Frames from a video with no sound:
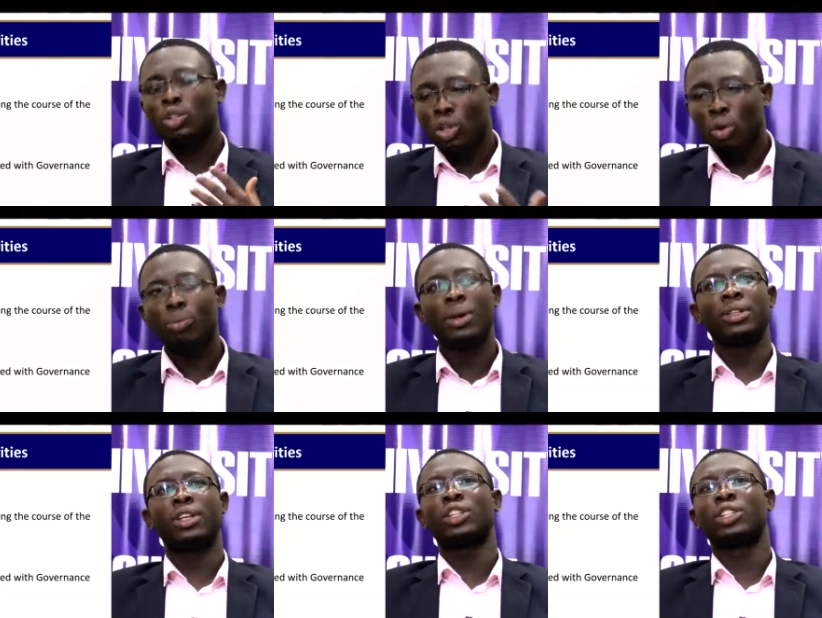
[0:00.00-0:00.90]

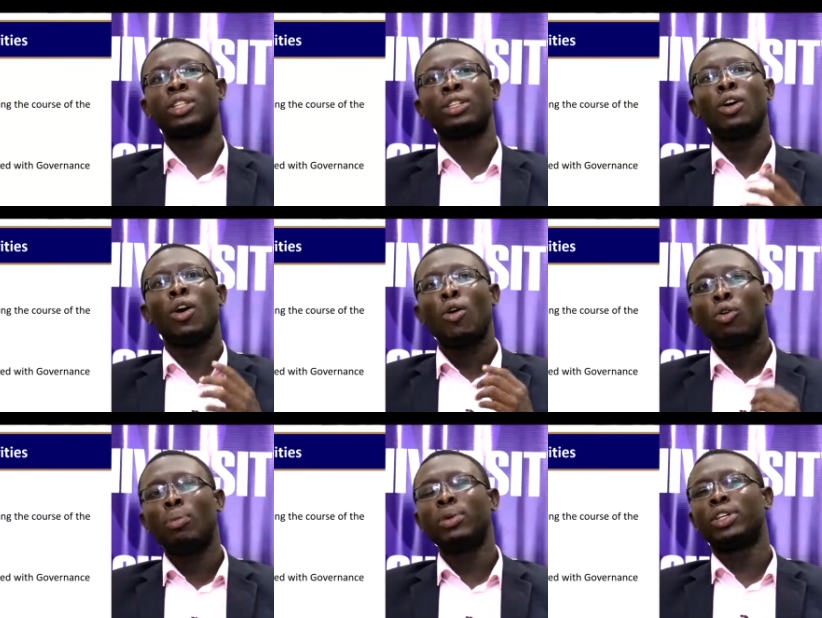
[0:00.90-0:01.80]
documentation,
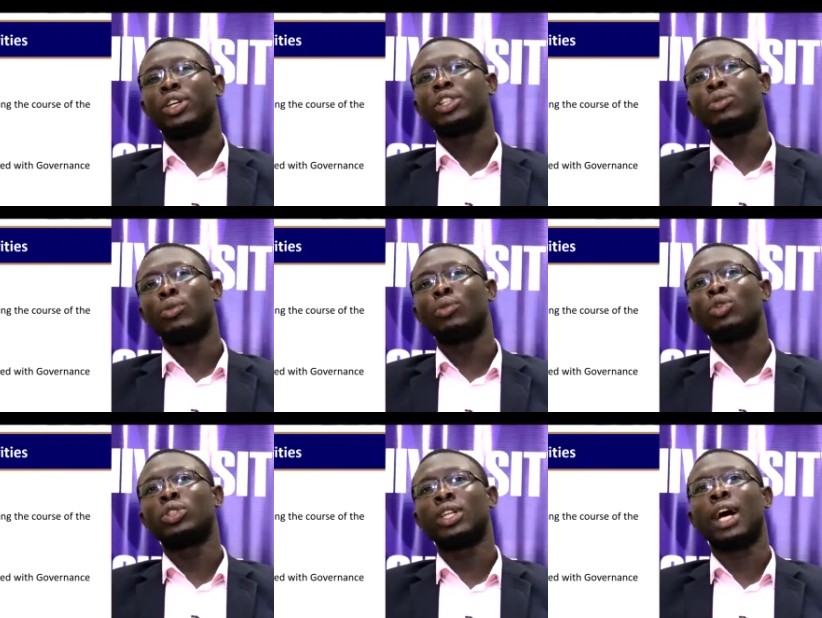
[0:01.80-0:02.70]
communication with
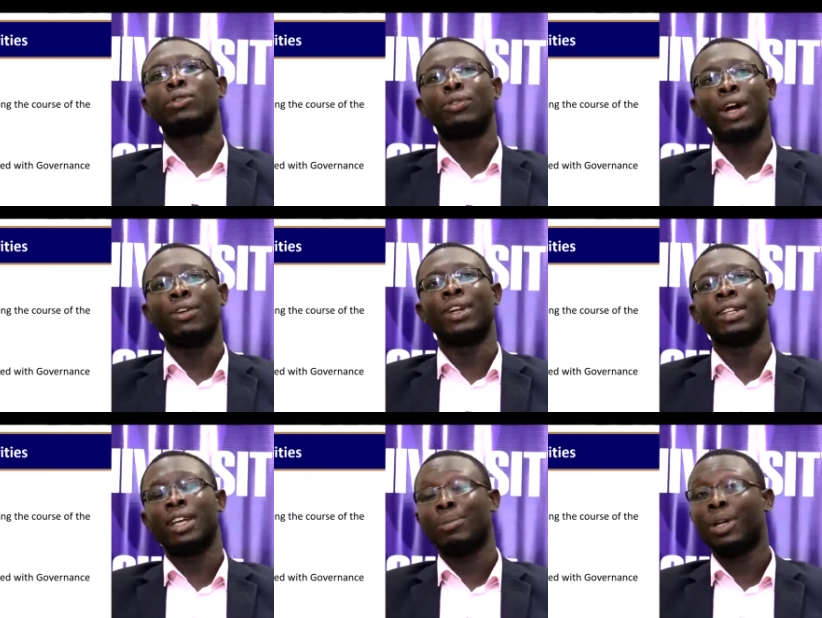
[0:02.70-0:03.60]
those charged with
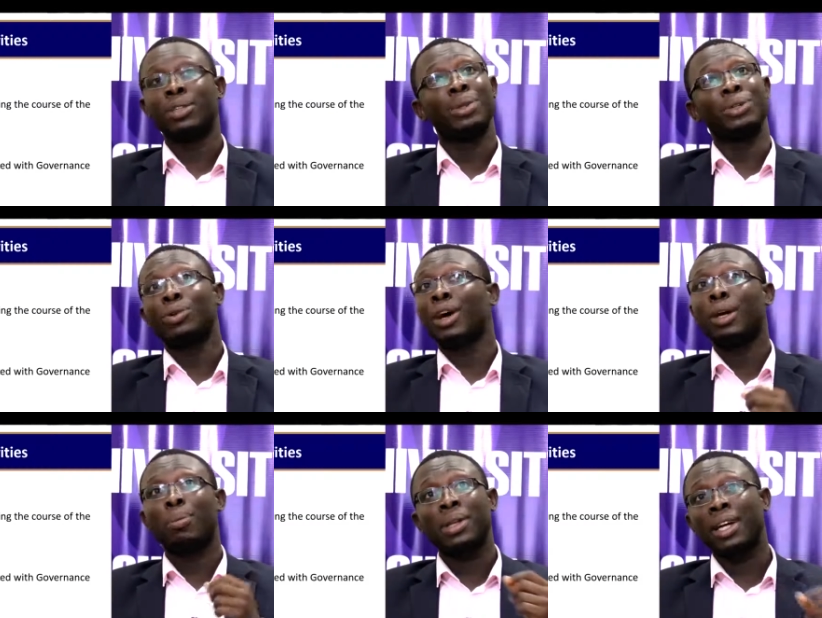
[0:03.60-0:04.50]
governance and management. So under
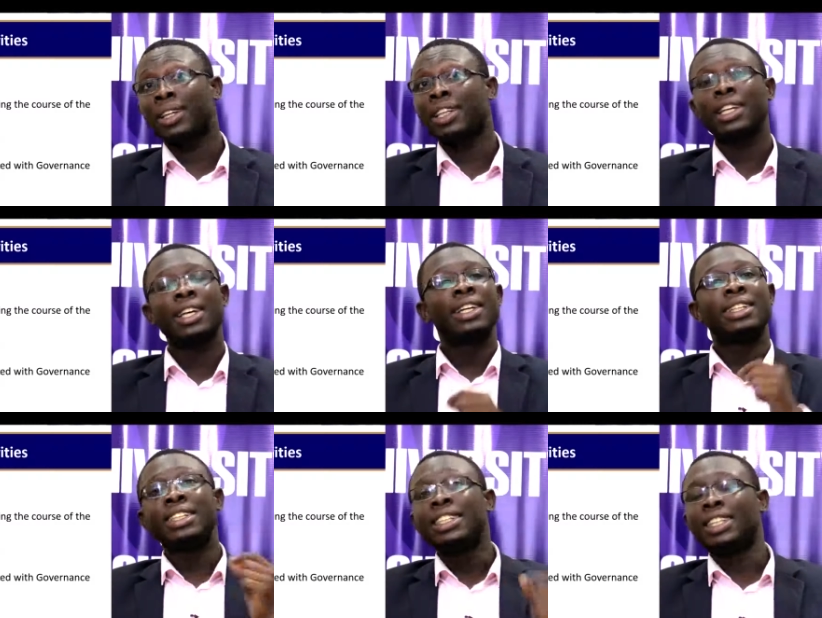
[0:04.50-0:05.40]
planning,
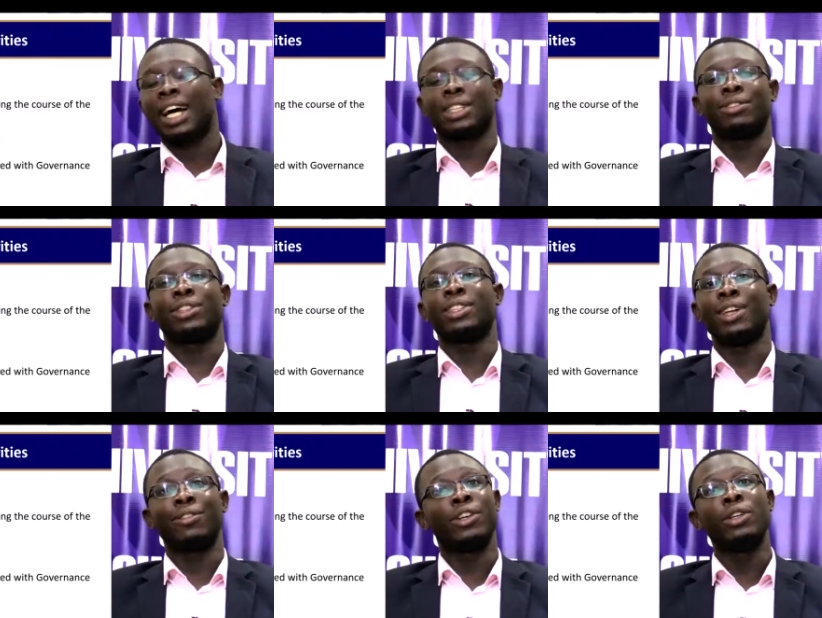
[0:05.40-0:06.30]
these activities
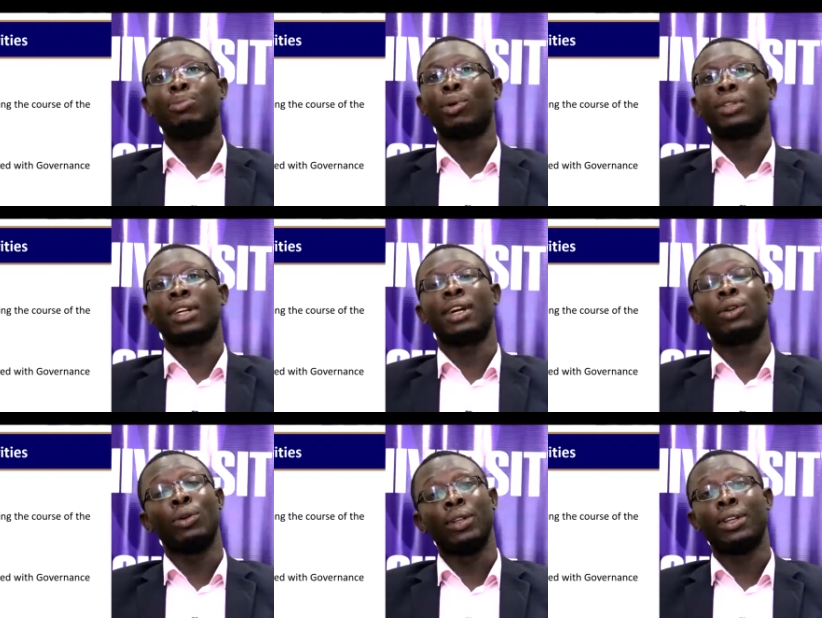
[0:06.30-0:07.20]
are very important that the
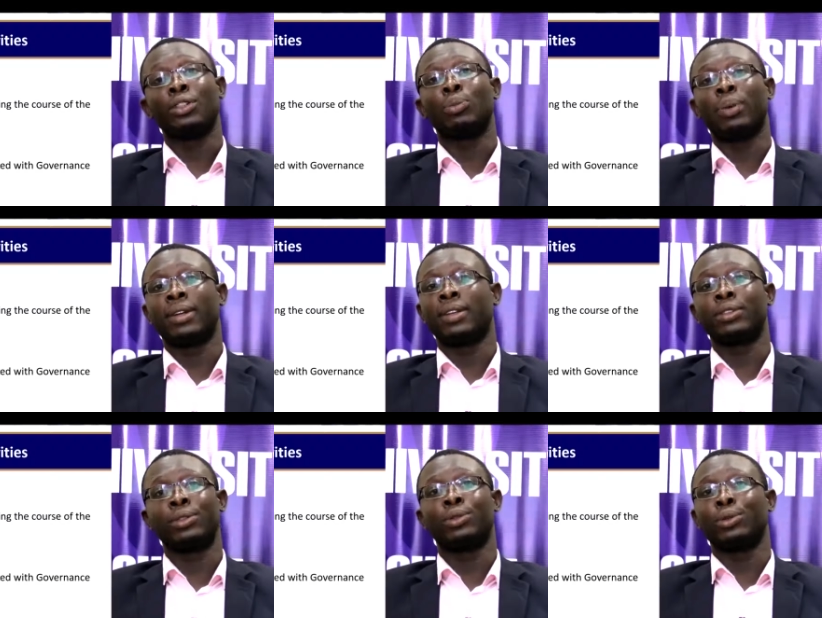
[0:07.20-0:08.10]
auditors should pay
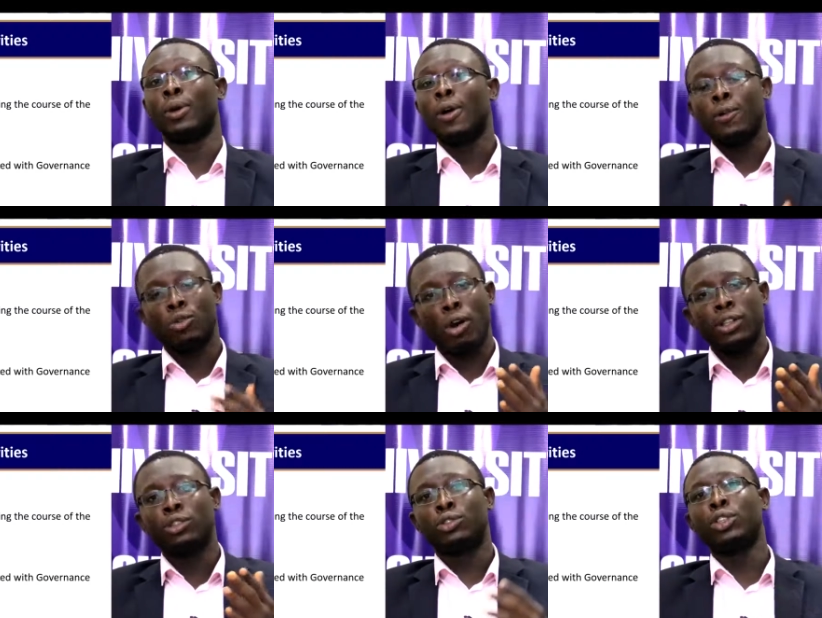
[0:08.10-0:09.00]
attention to. So I'll
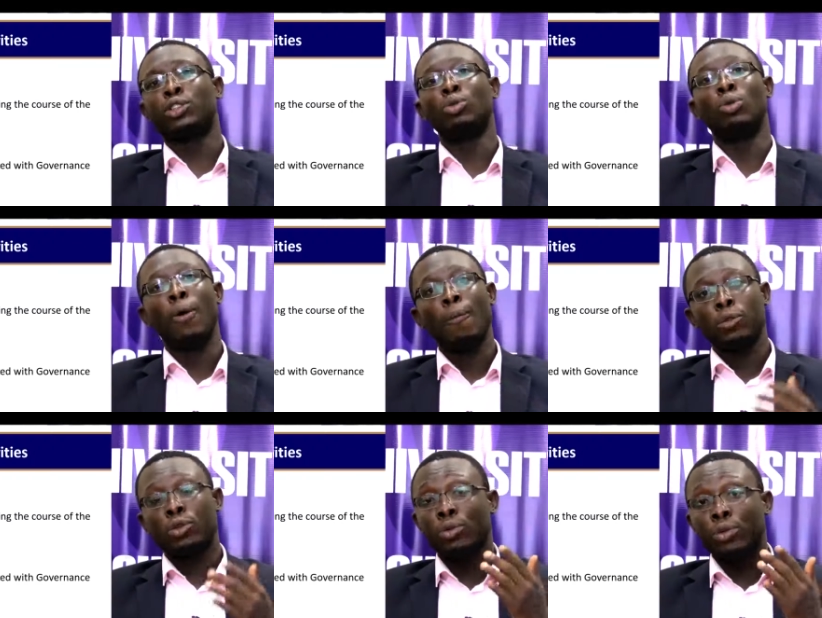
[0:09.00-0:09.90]
entreat you
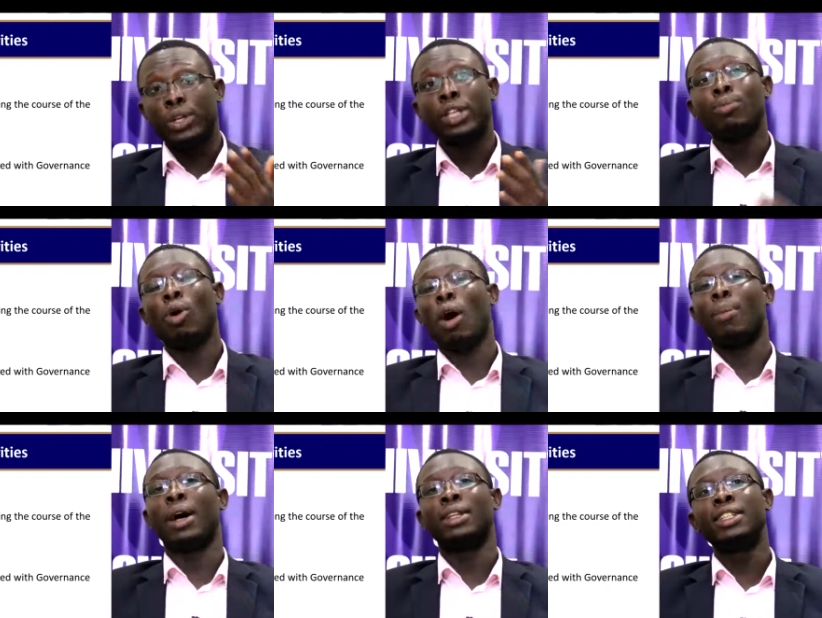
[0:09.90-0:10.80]
to read more
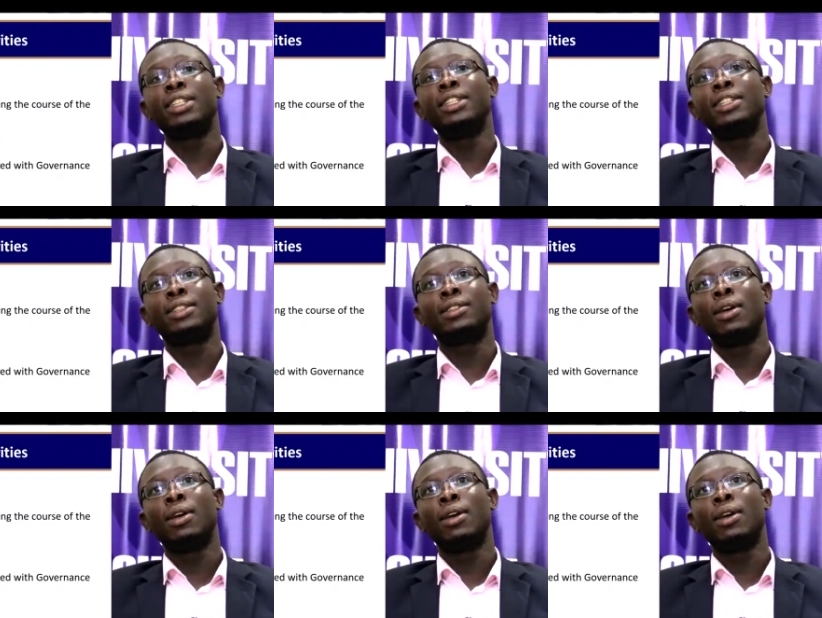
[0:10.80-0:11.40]
about these